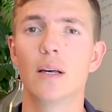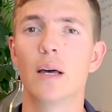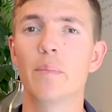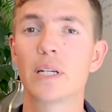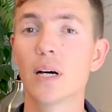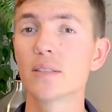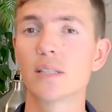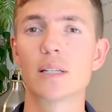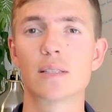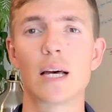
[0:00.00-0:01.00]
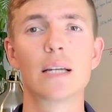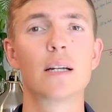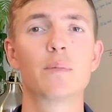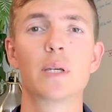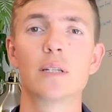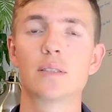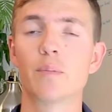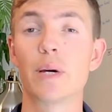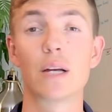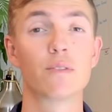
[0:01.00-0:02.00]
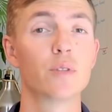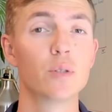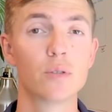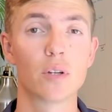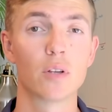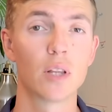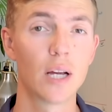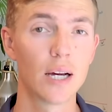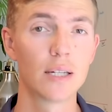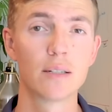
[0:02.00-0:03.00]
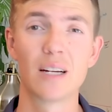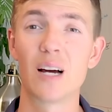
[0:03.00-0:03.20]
And because of this, I ended up getting some bad reviews online,